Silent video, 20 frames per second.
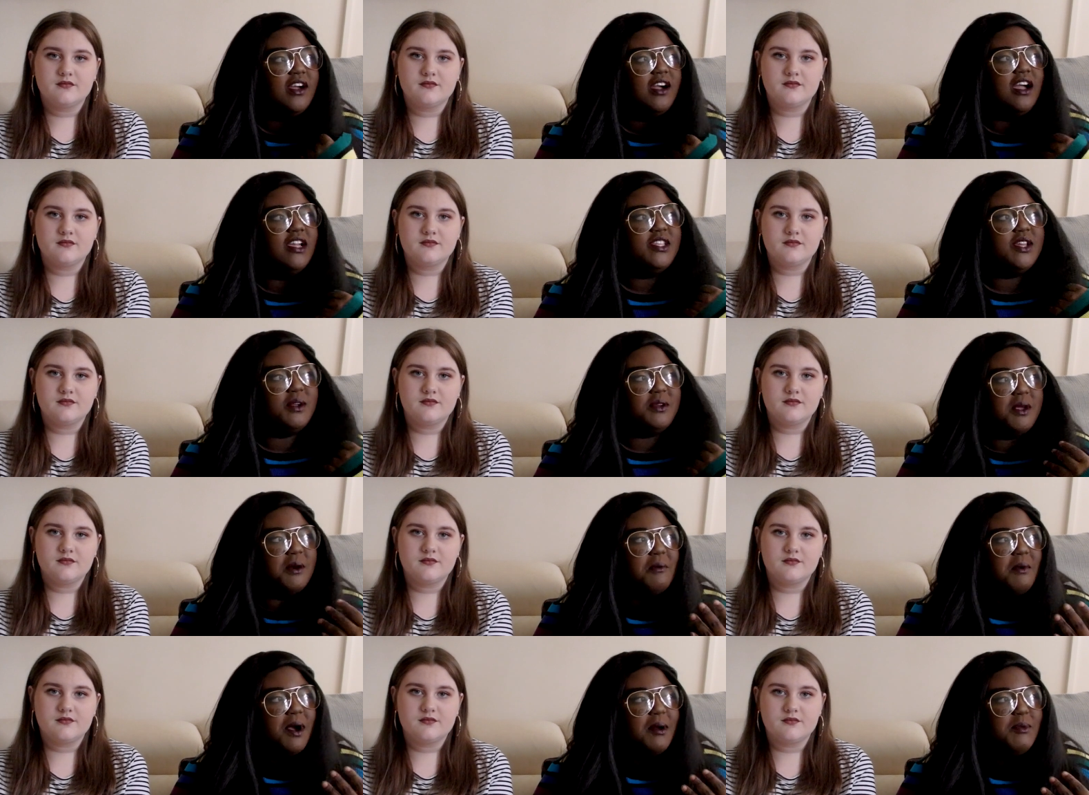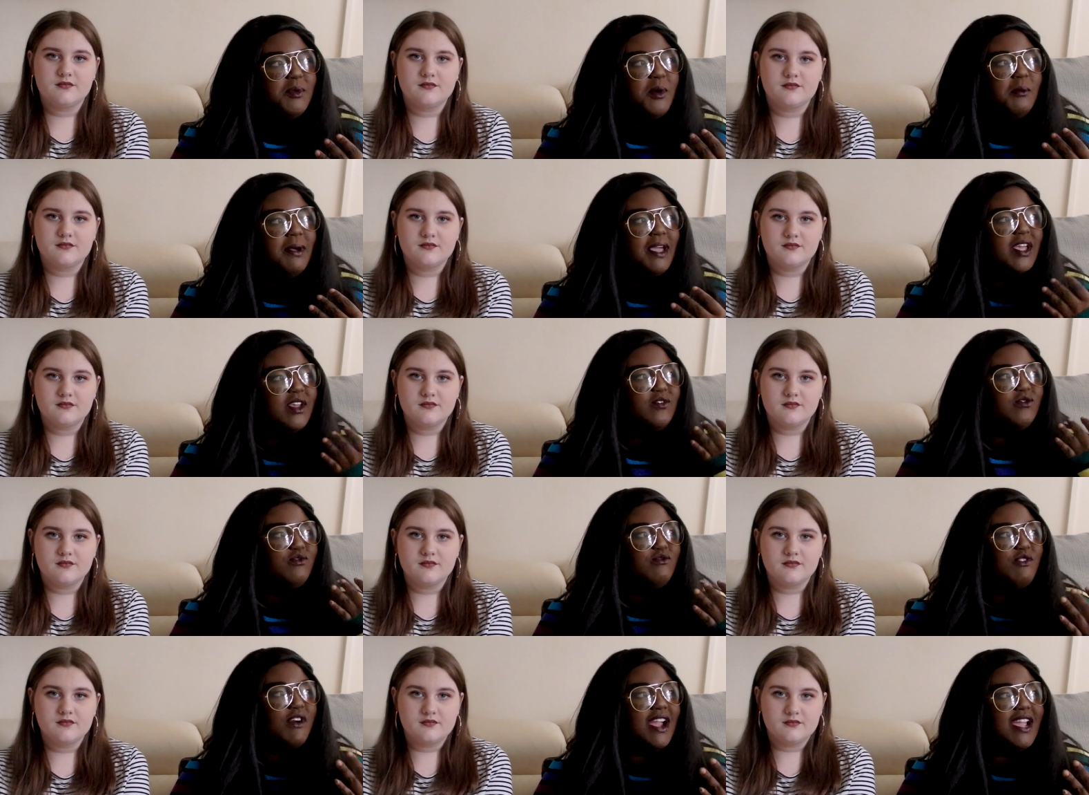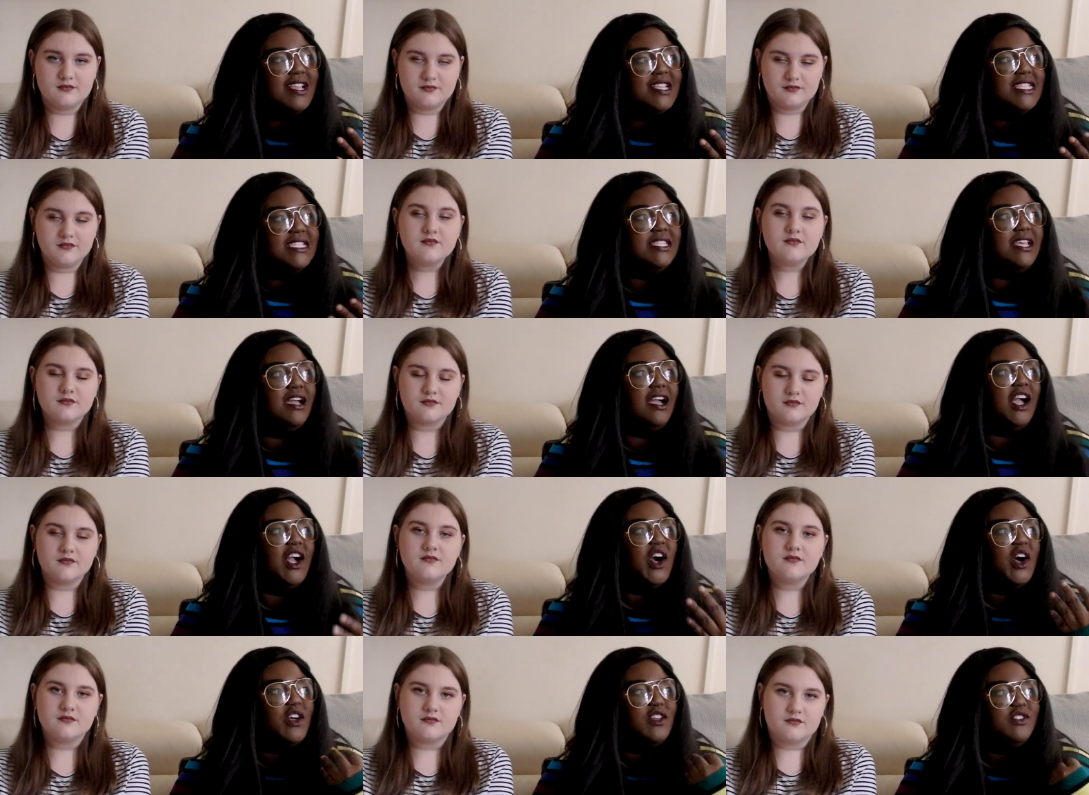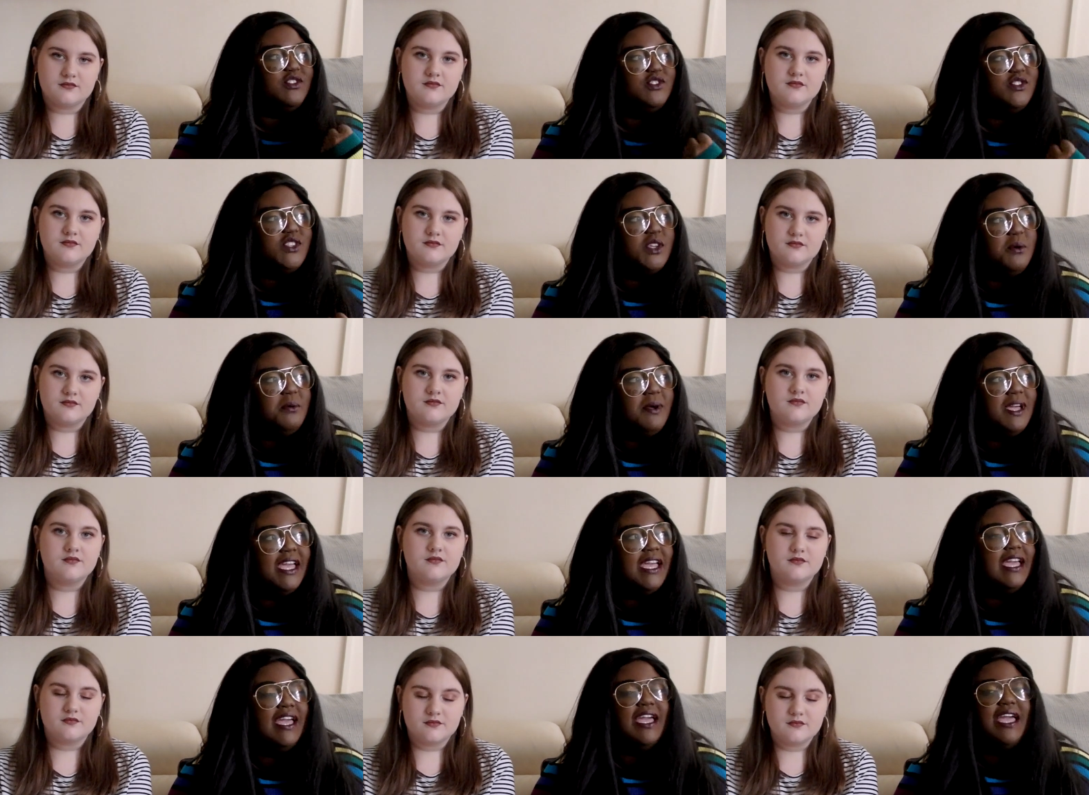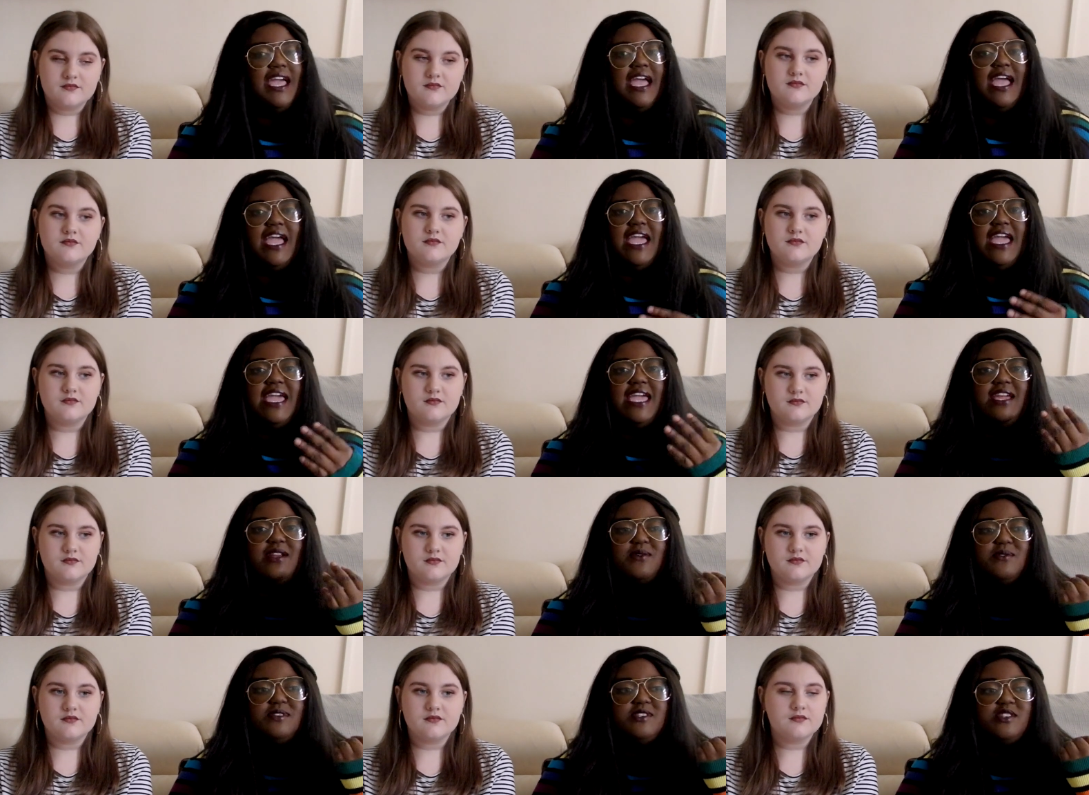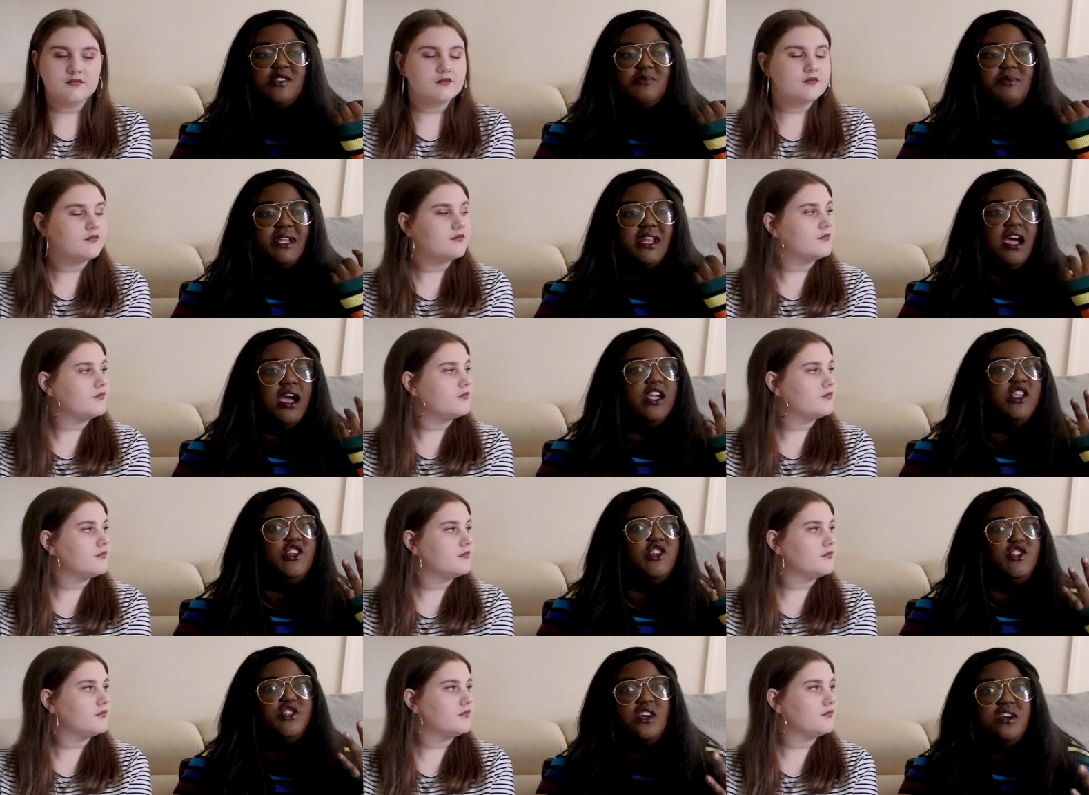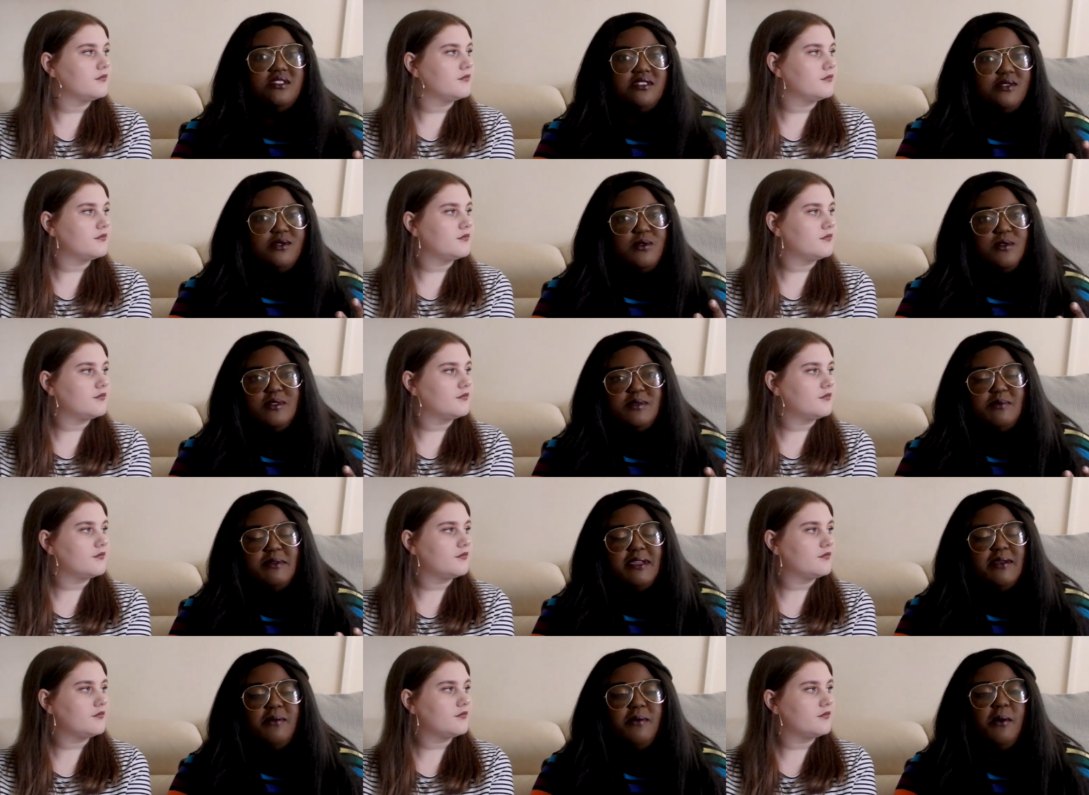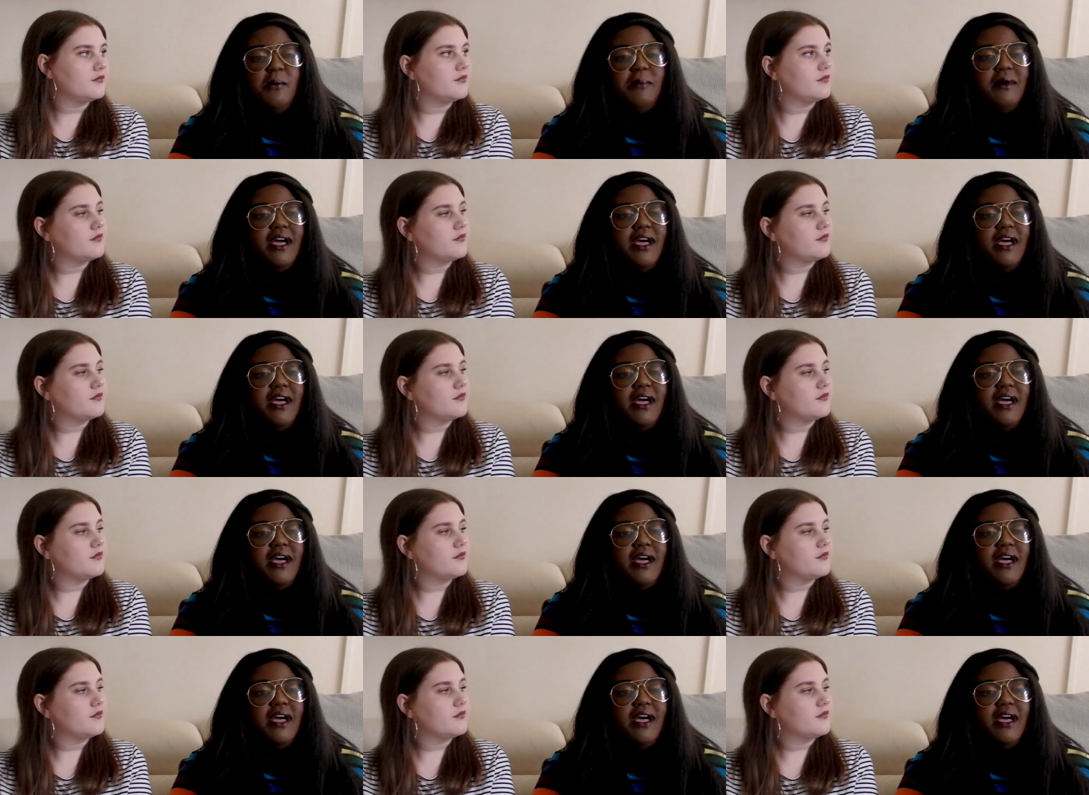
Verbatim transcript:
Speaker 1: look, I don't know why I'm not making friends. Like I can't do it he'd always just be like, just talk to people.